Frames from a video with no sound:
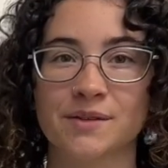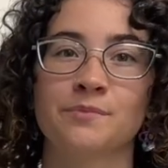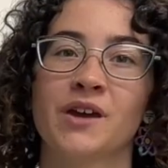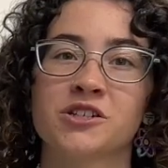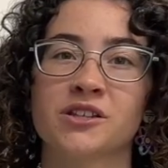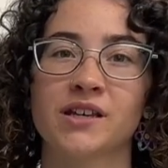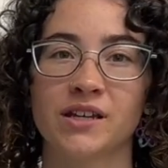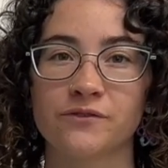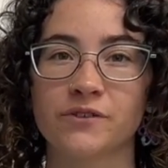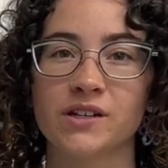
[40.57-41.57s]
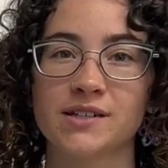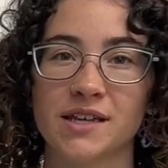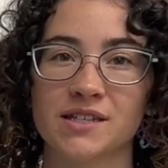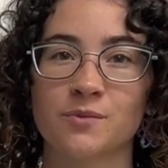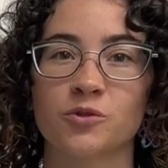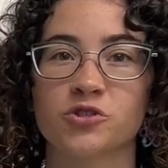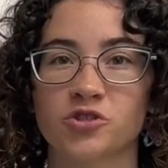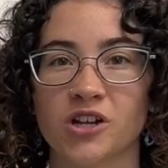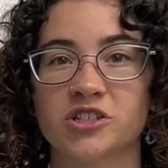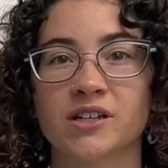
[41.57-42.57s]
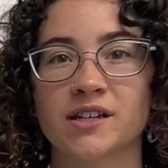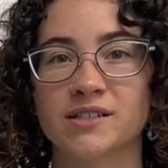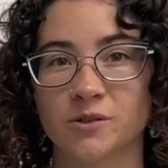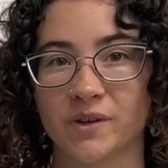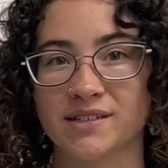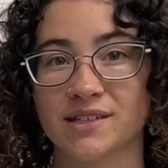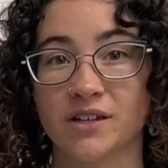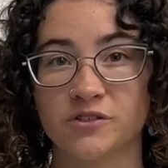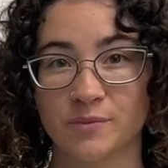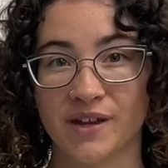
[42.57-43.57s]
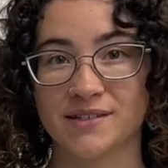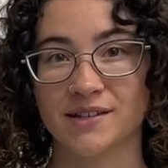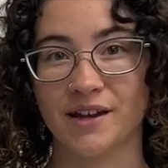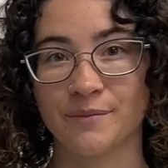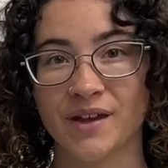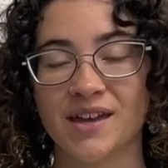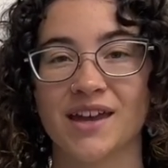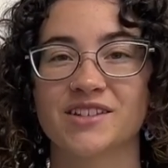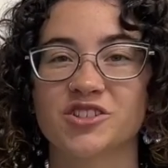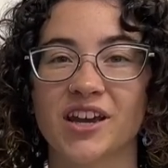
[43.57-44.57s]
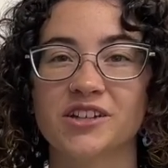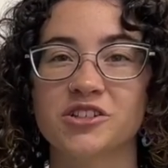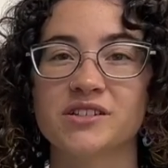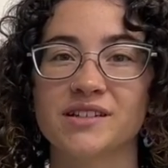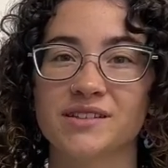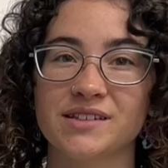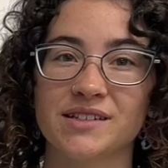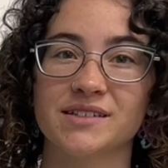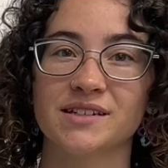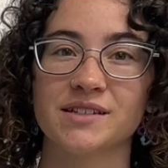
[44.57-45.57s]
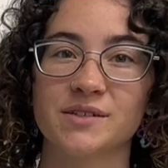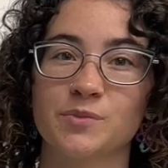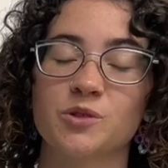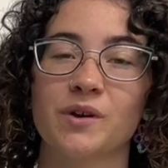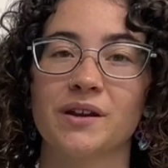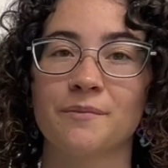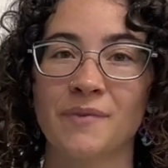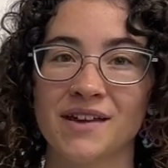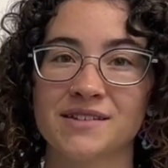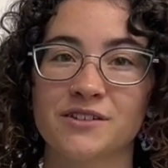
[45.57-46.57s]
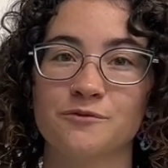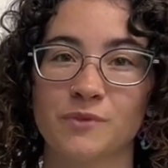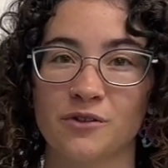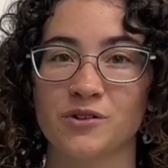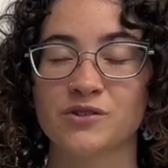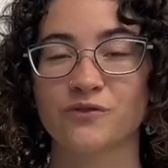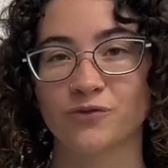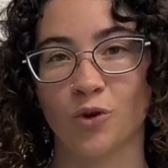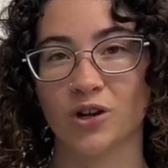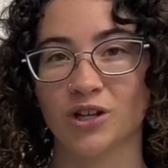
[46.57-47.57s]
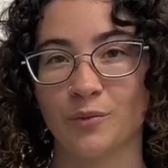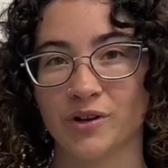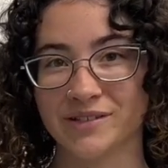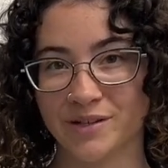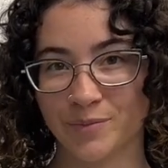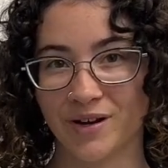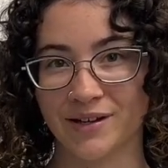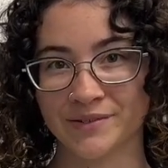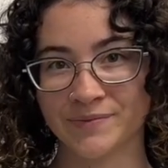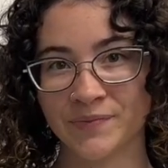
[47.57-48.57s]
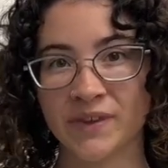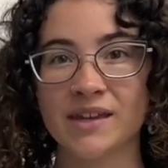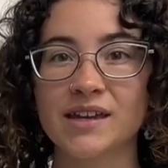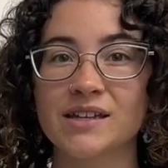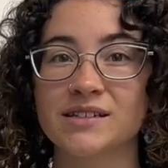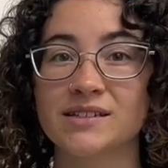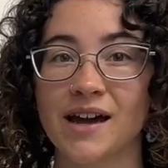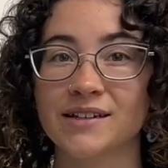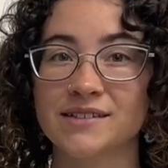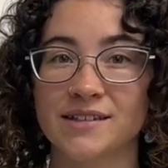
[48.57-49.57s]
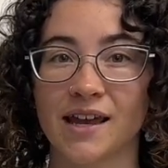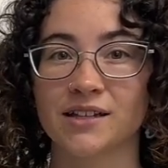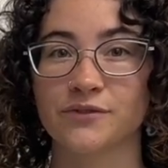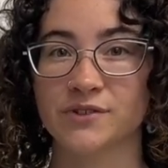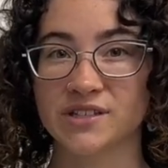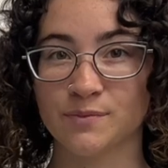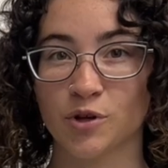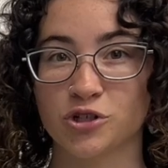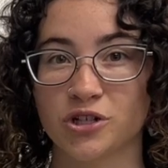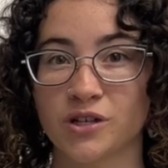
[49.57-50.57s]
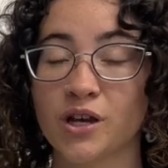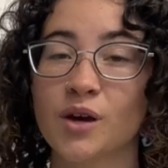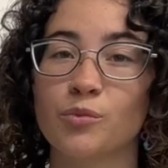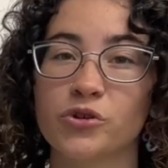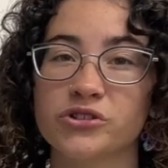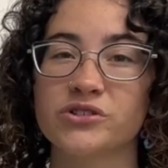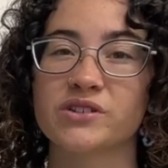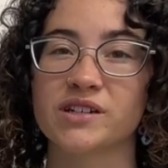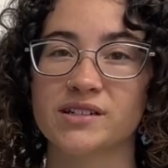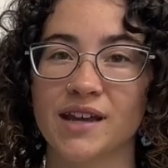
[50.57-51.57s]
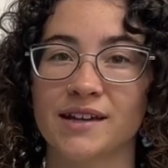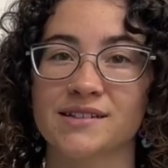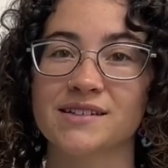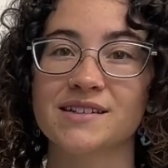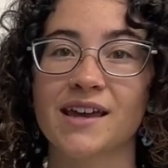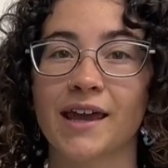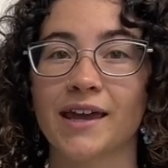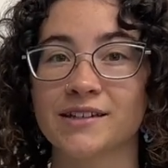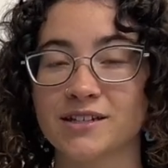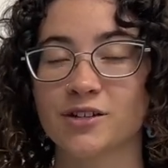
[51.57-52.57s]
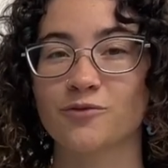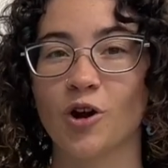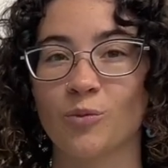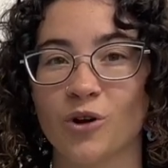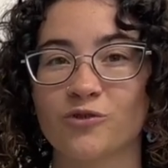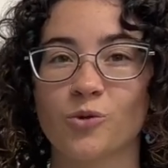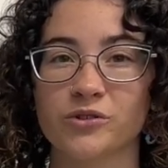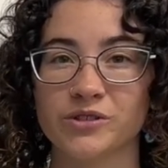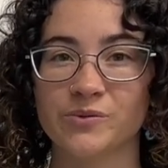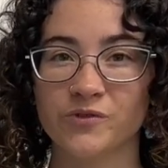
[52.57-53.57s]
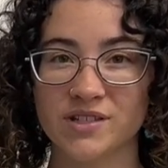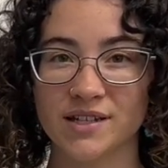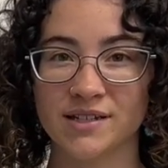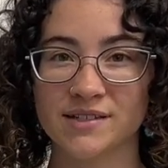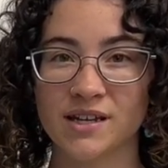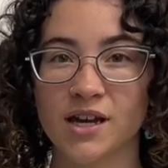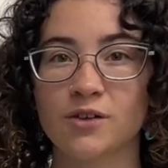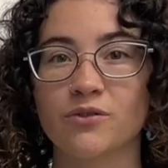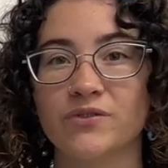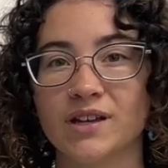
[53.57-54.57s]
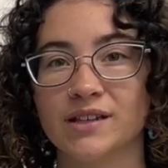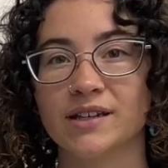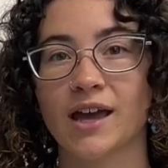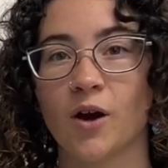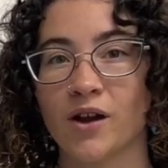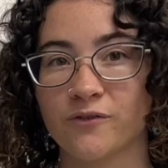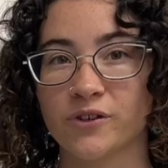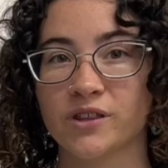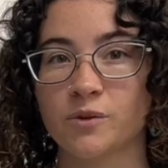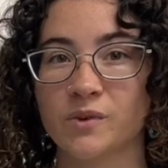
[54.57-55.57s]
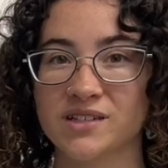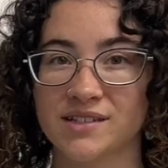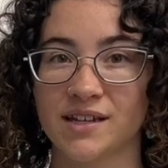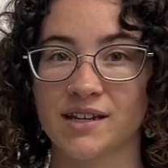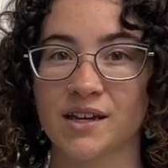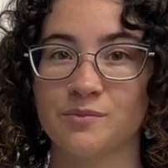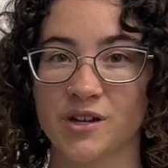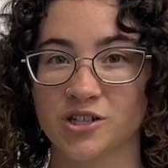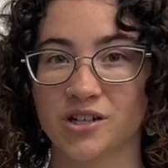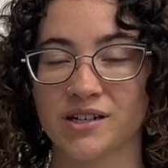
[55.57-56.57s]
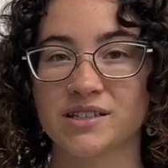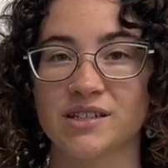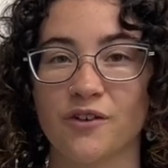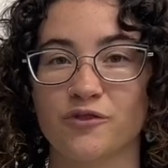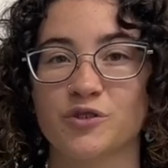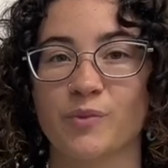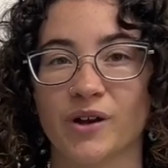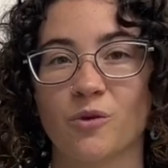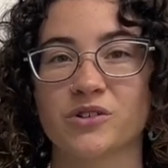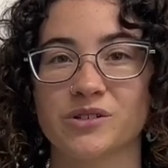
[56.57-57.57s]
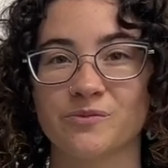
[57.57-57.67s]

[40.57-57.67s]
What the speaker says: measure the infinitesimal stretching and squeezing of space-time as changes in the distance between massive mirrors 4 kilometers apart. The tiny scale of this motion pushes the detectors into the realm of quantum physics, revealing how everything we see and measure is governed by quantum